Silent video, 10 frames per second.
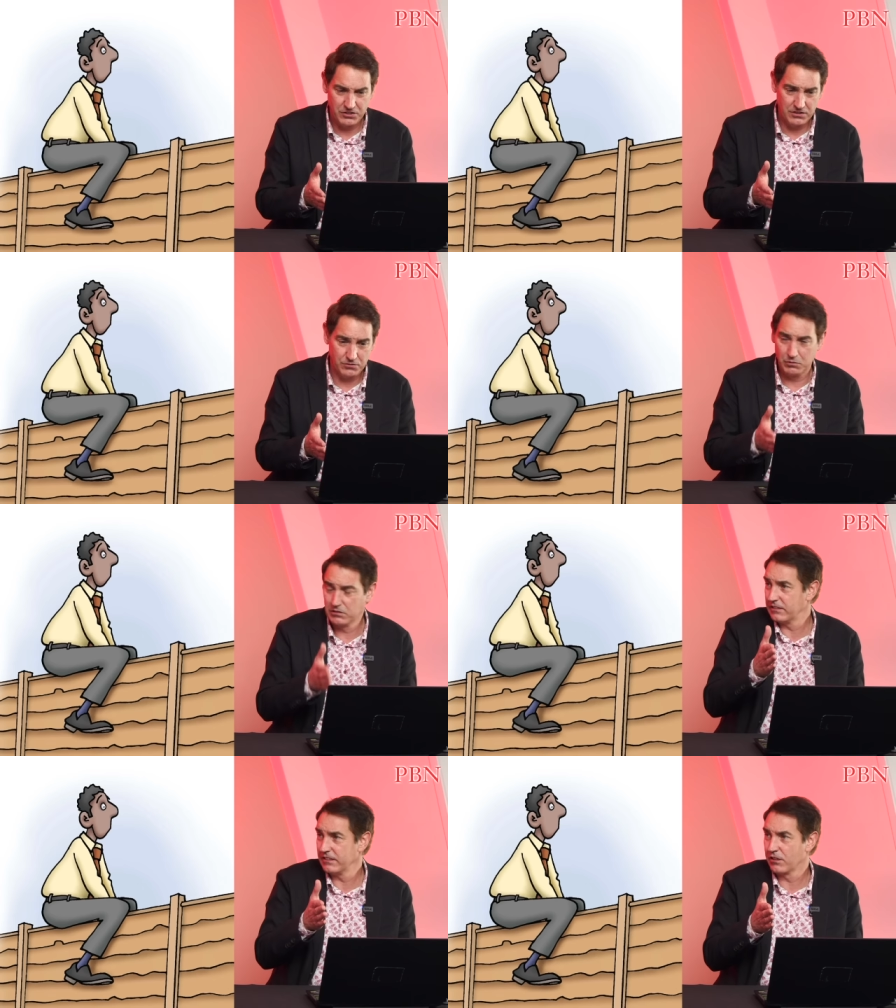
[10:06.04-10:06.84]
is we'll
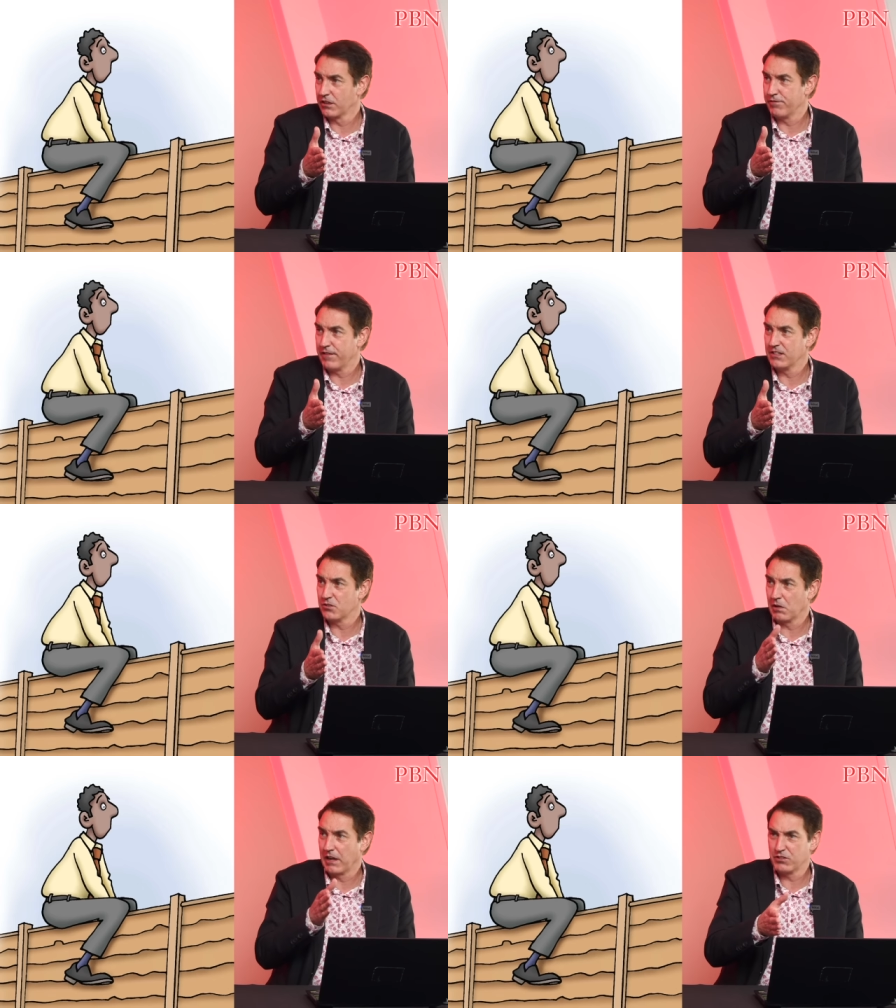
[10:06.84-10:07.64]
sit on the
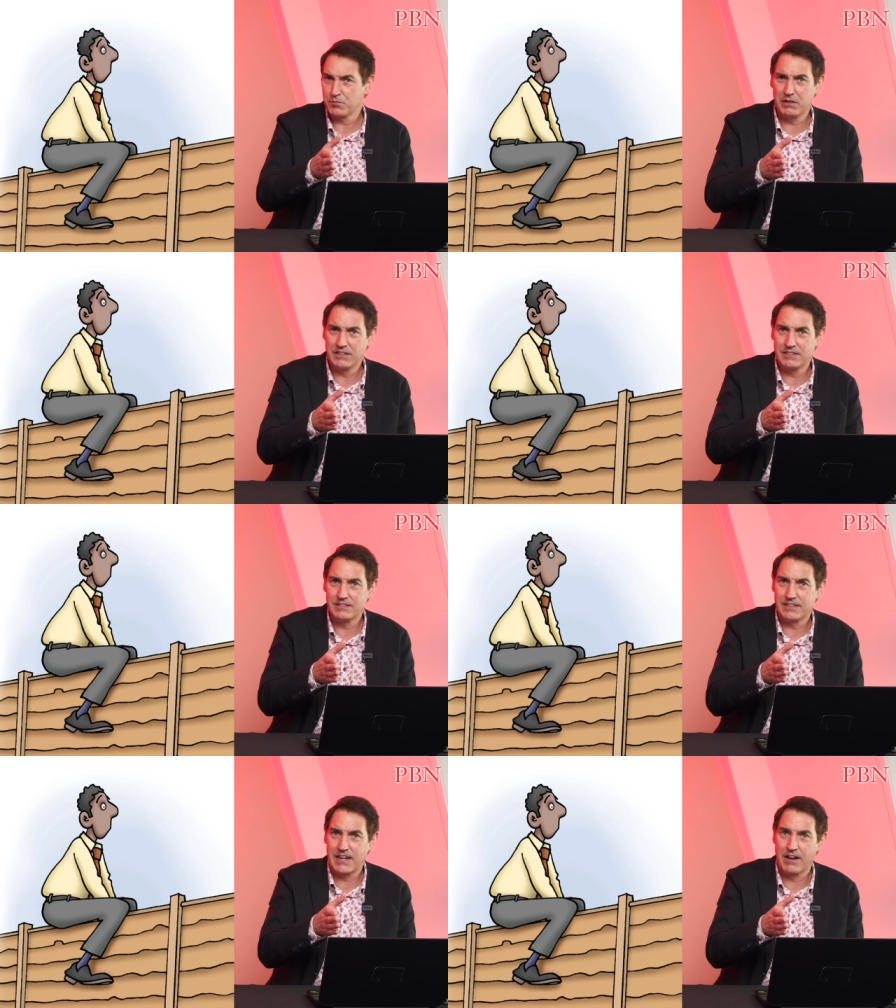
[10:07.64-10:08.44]
fence, we'll have
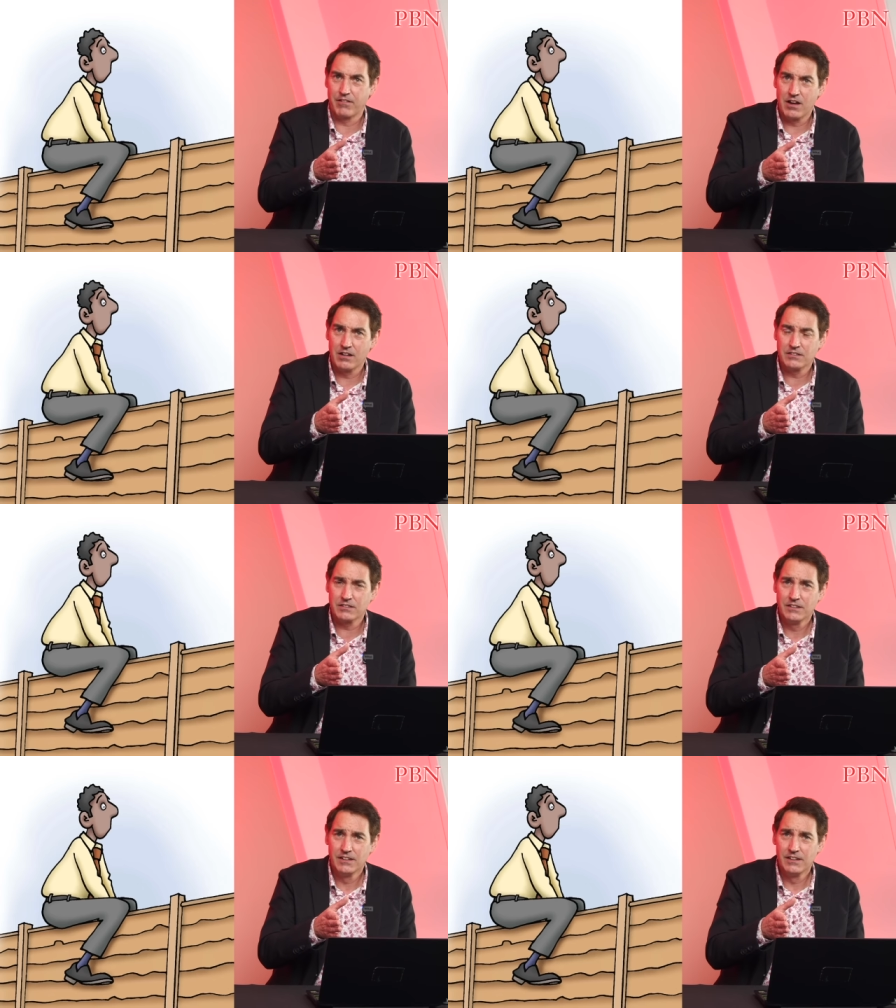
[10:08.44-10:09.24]
splinters in our
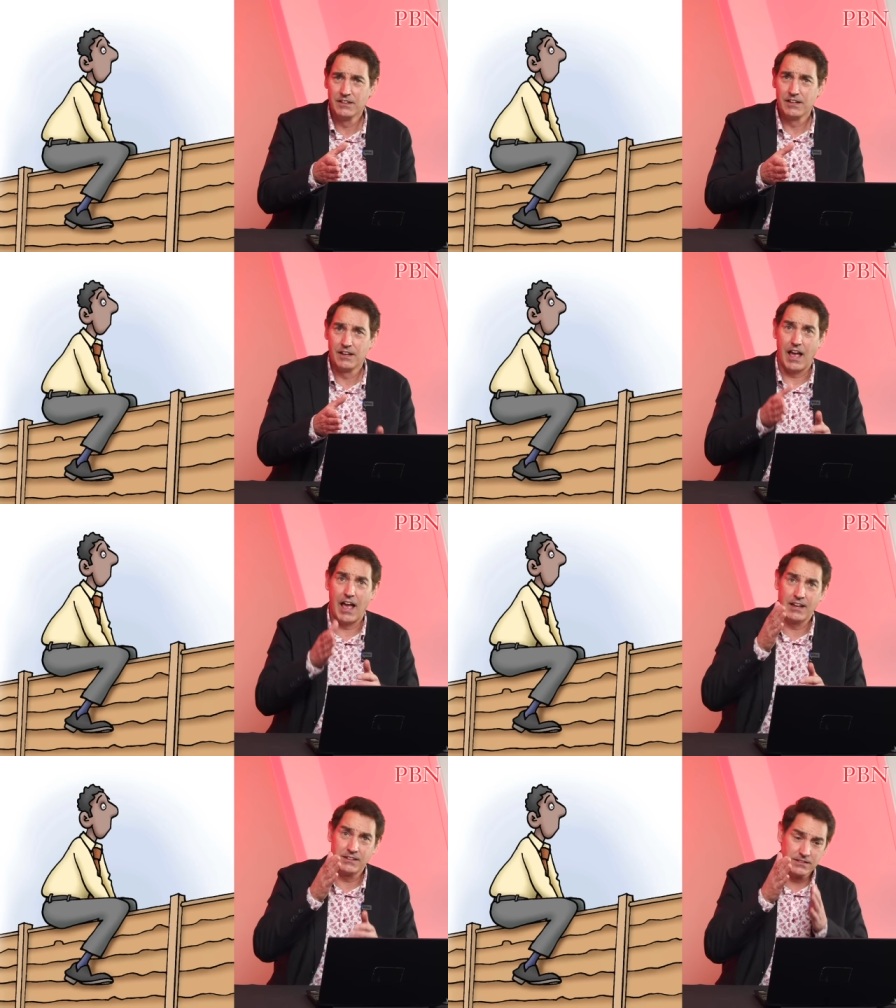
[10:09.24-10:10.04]
arse,
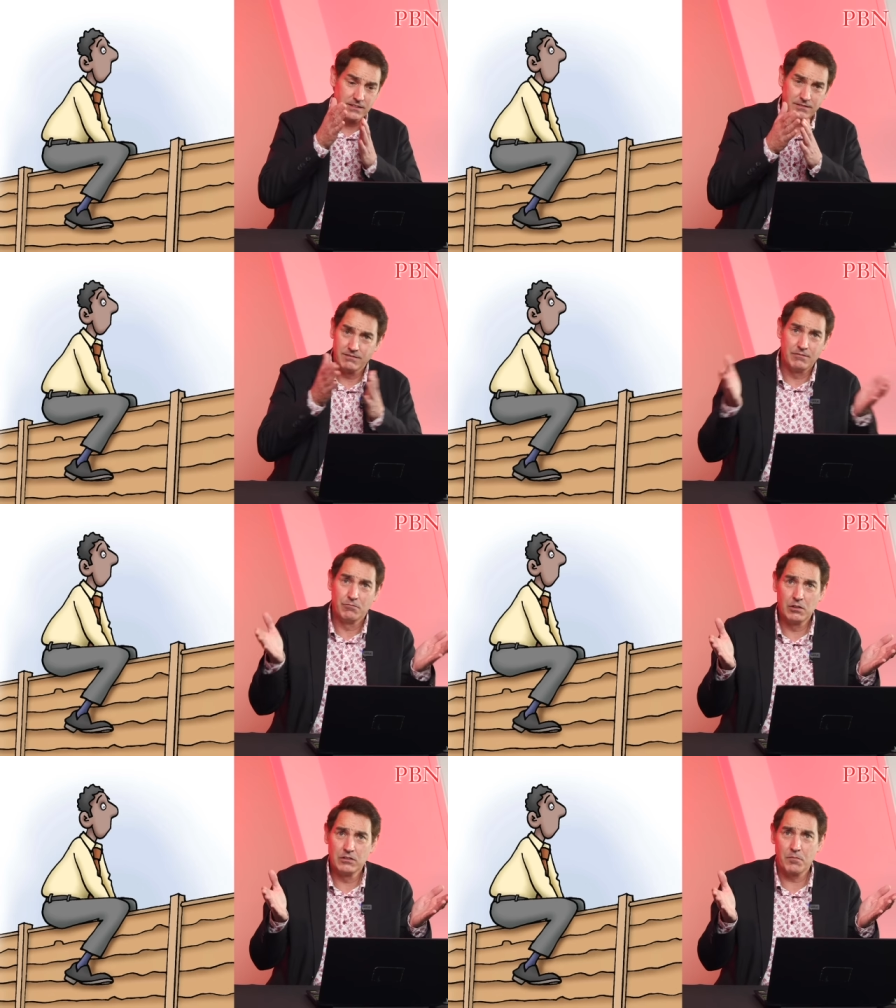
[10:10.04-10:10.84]
and
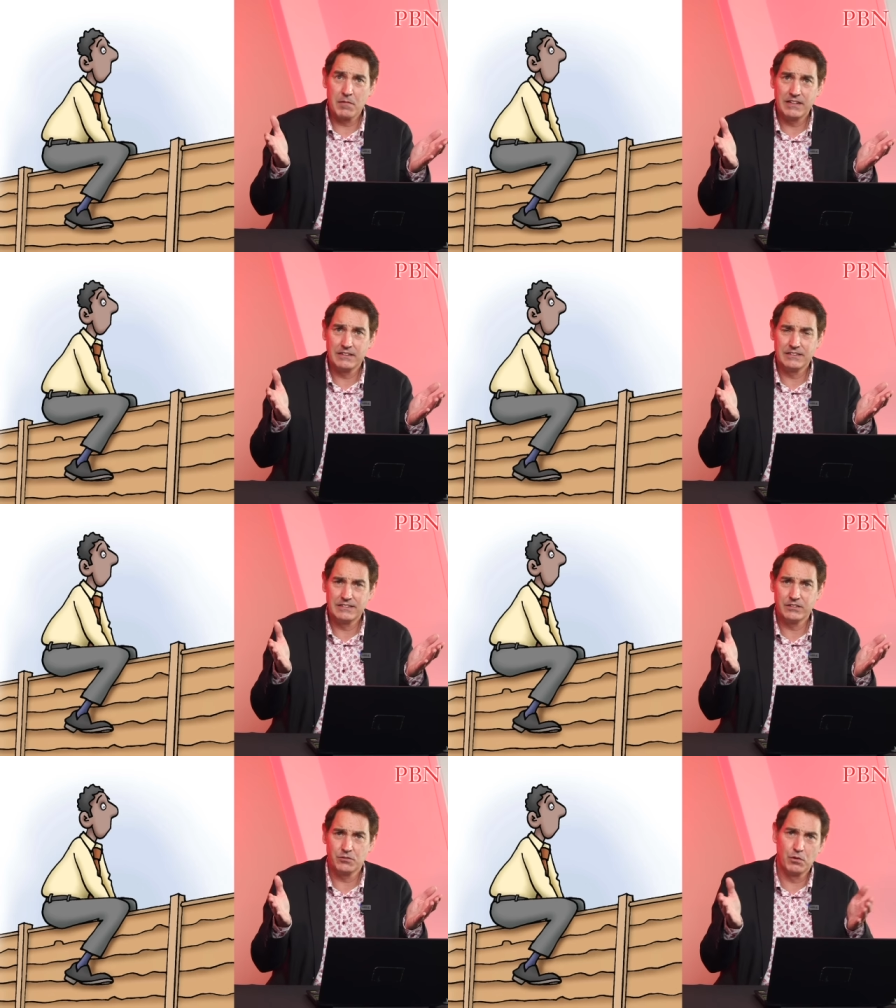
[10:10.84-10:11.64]
we'll not make a
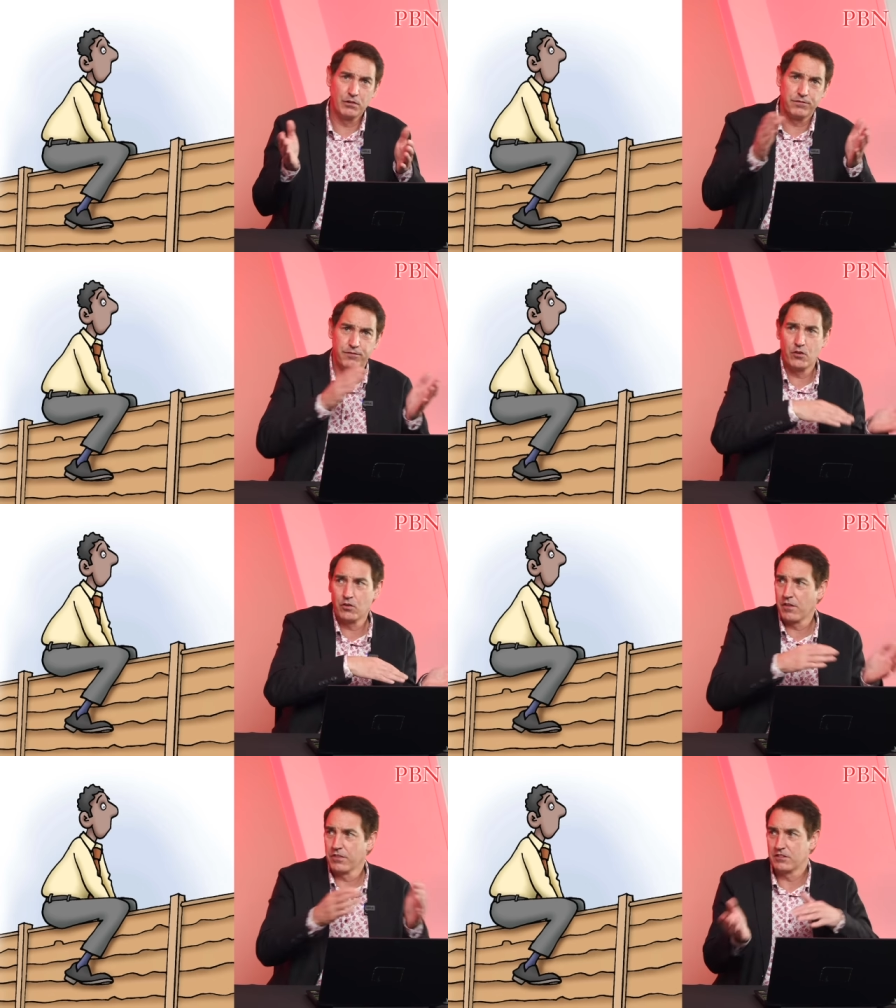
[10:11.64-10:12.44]
decision, we'll
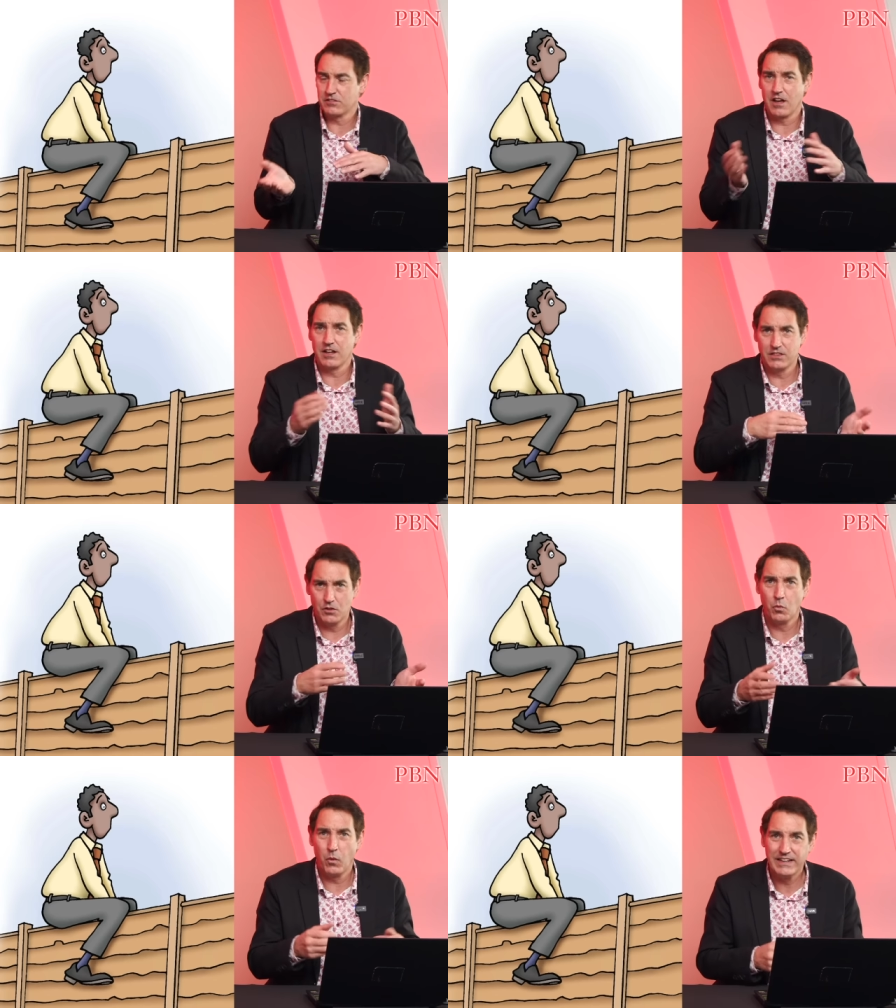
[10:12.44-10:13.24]
fall on the side
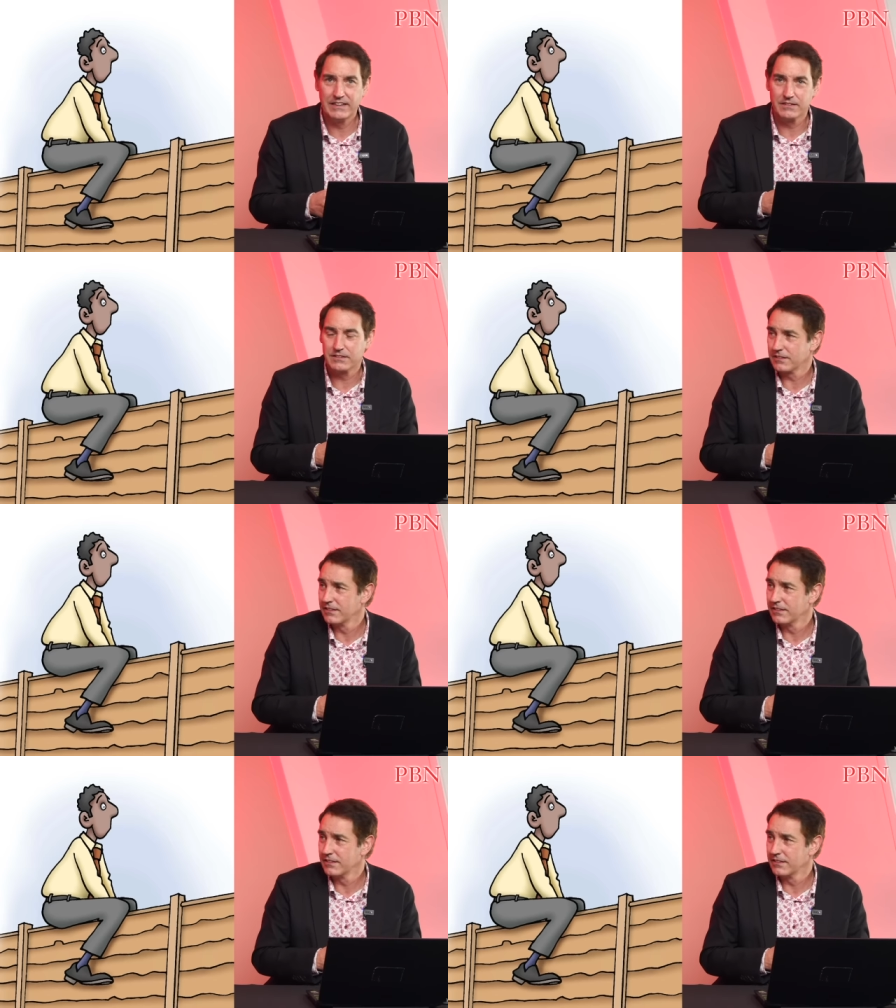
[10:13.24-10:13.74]
that wins.